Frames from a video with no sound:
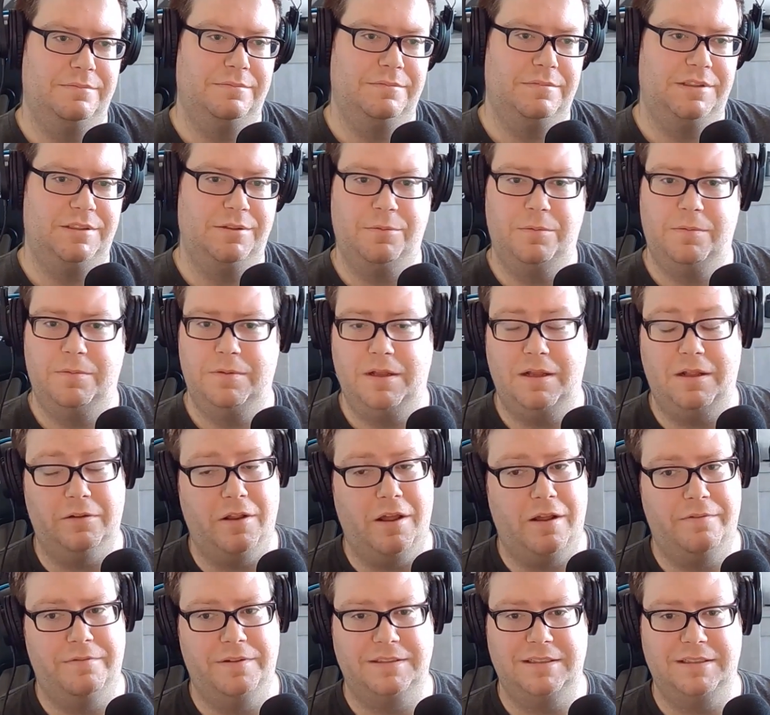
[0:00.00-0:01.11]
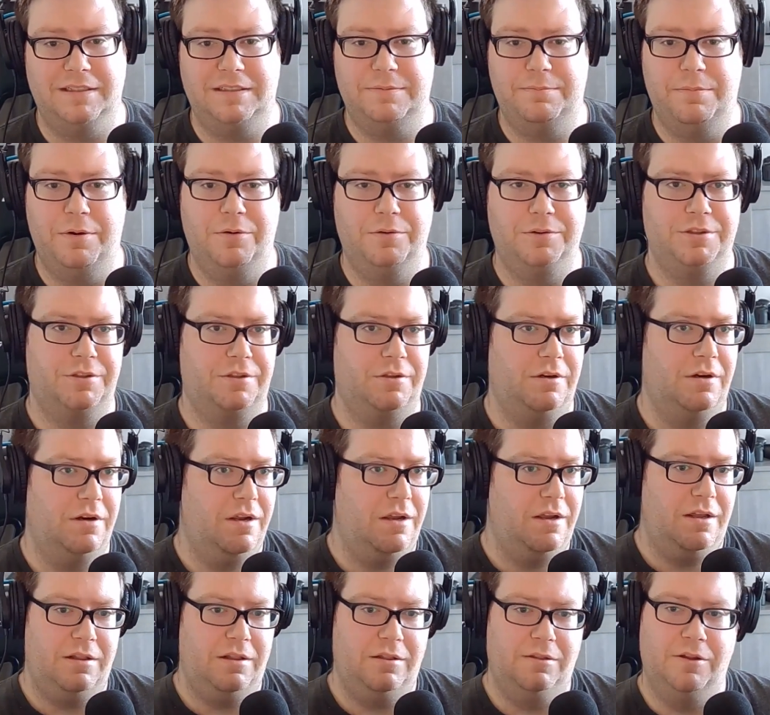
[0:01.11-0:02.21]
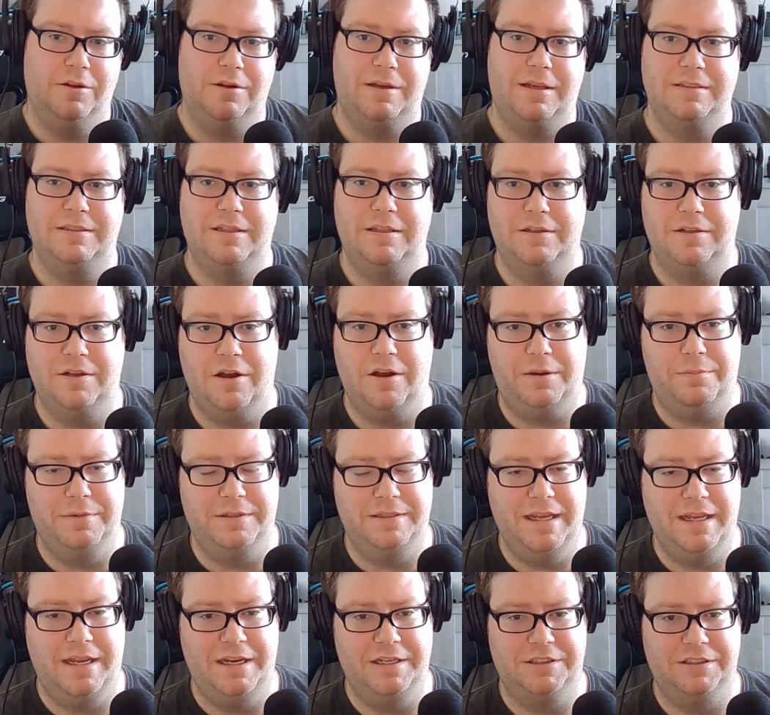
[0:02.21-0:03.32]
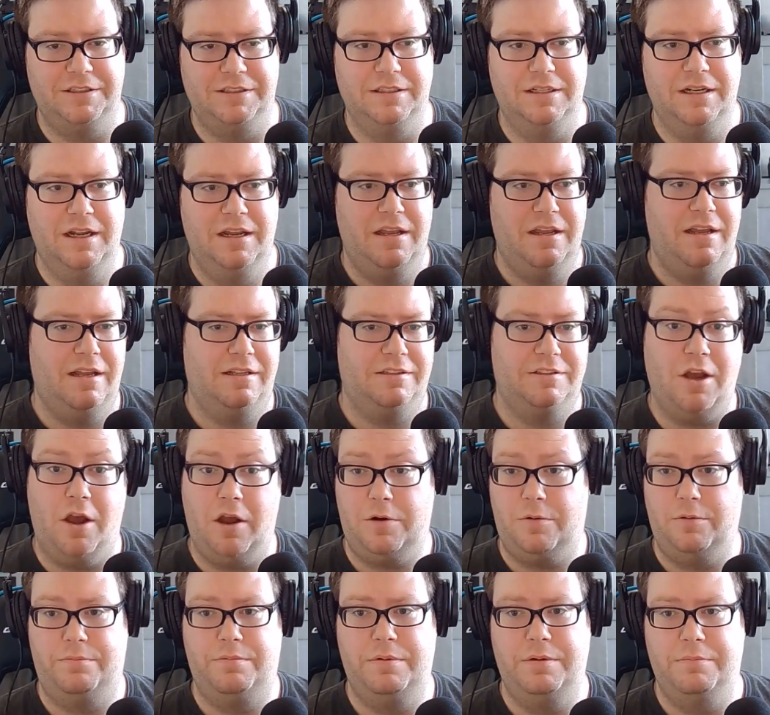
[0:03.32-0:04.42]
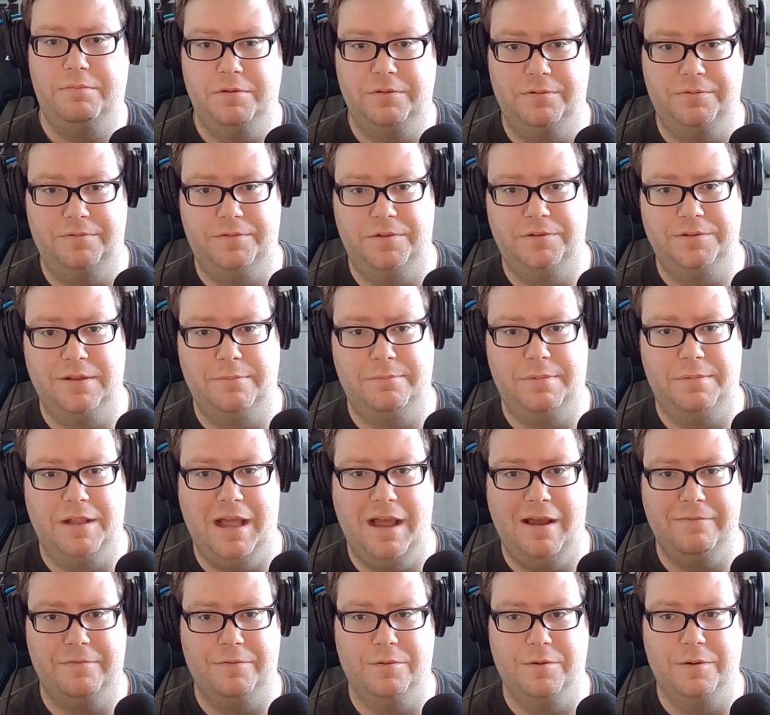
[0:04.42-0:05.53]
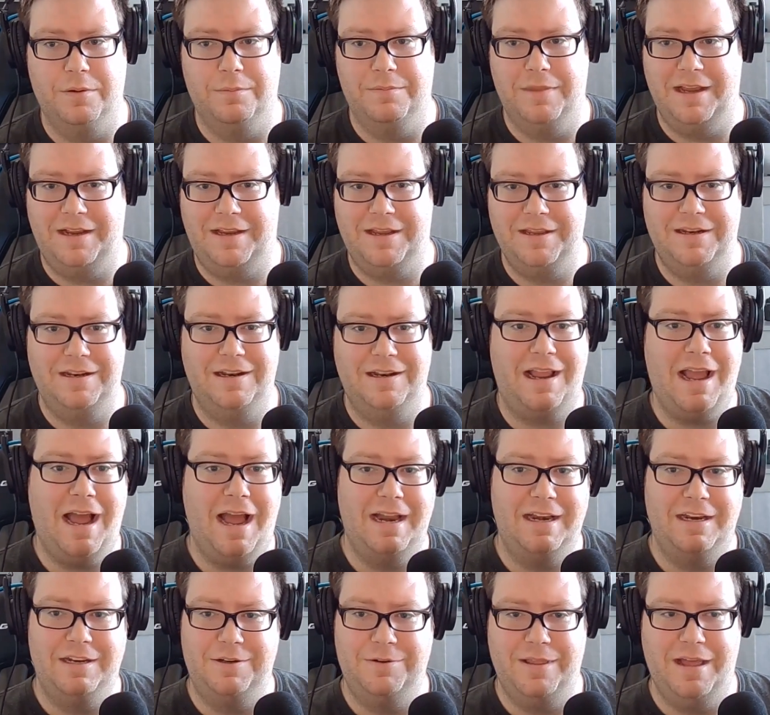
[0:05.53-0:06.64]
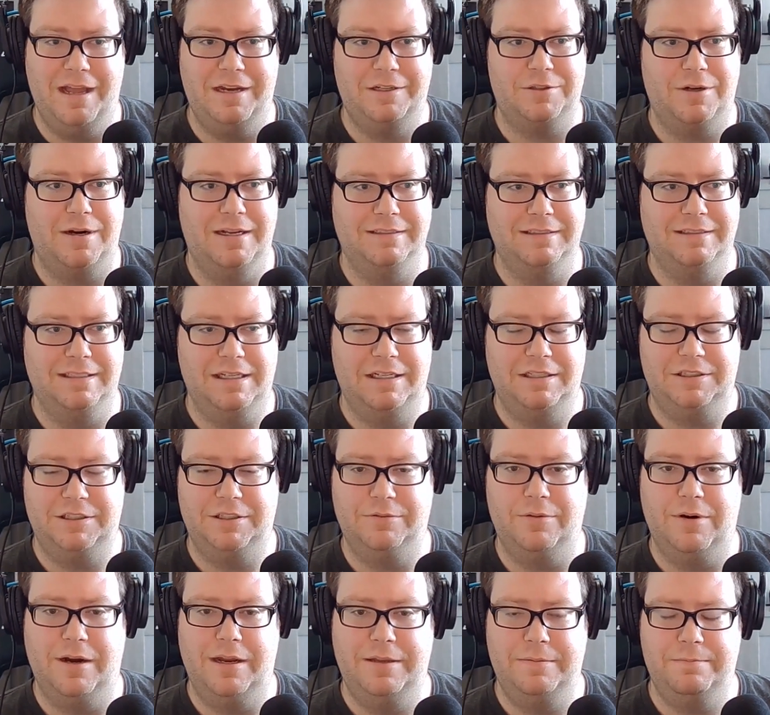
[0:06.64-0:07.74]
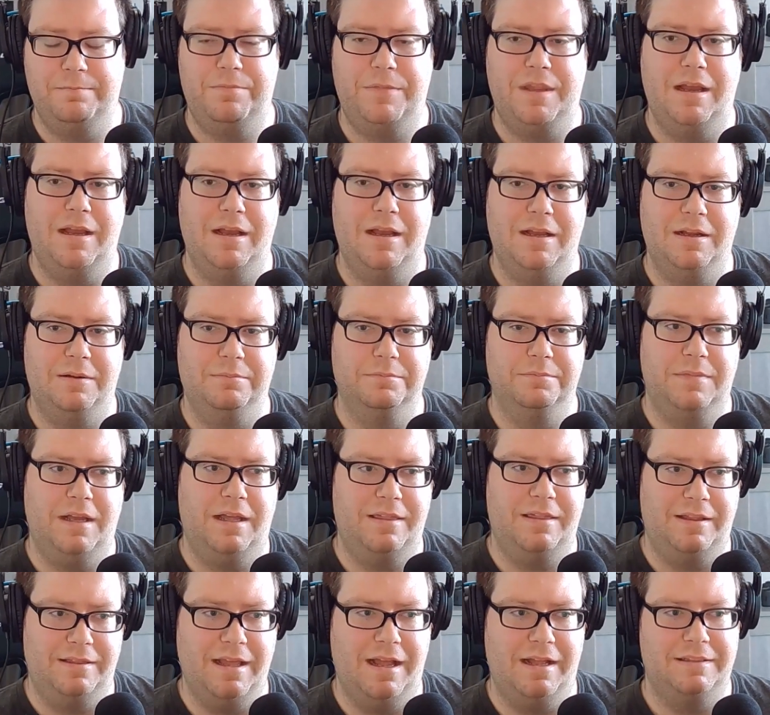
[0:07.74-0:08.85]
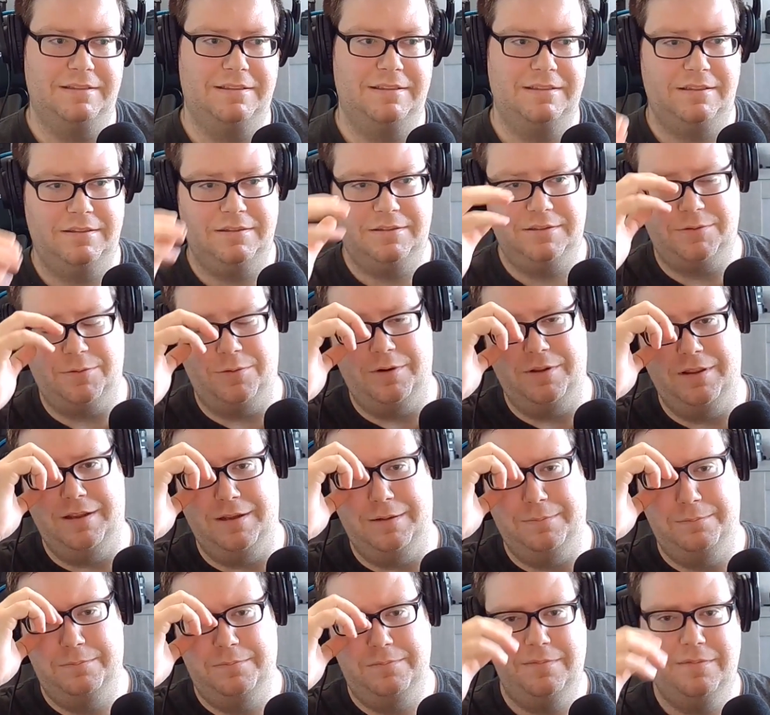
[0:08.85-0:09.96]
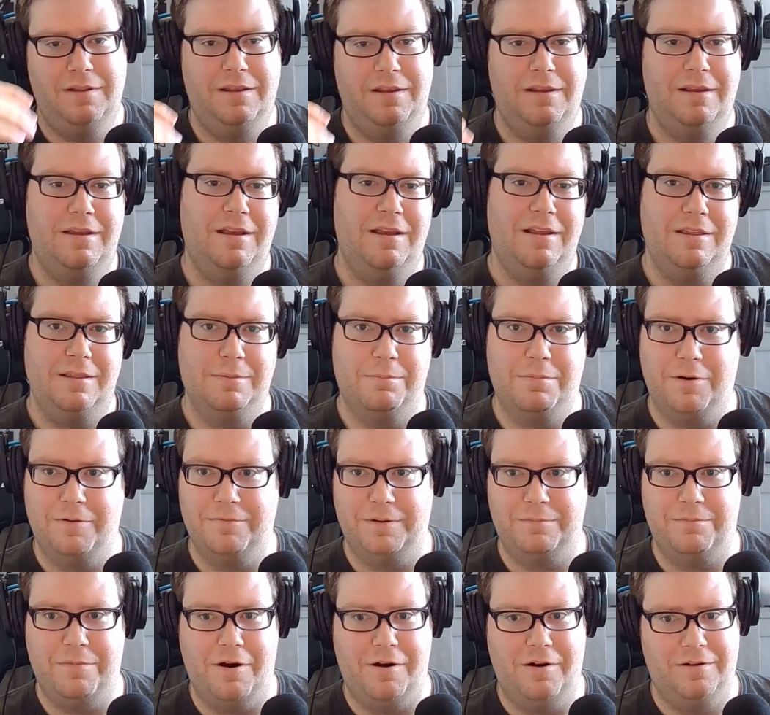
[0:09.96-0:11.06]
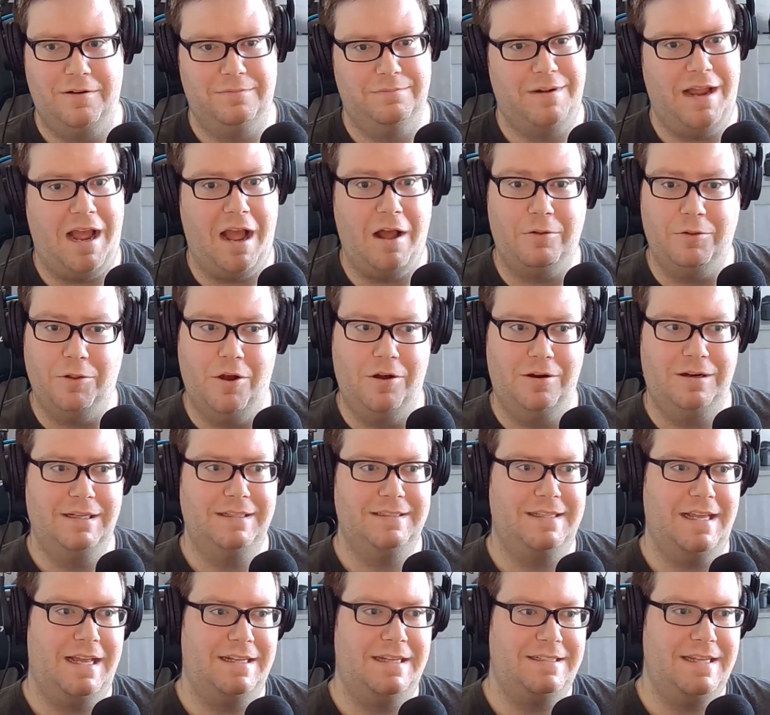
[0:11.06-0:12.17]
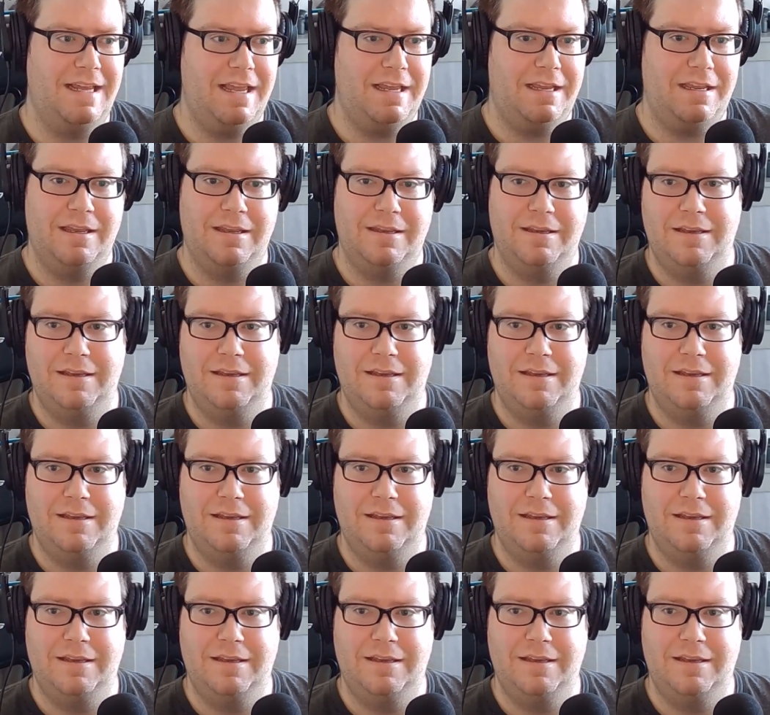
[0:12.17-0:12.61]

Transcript: So a lot of it's exposure, look into the documentation, talk with people who've used the platform that can kind of do that translation, right? I think that's sort of the perfect part. How long does that take?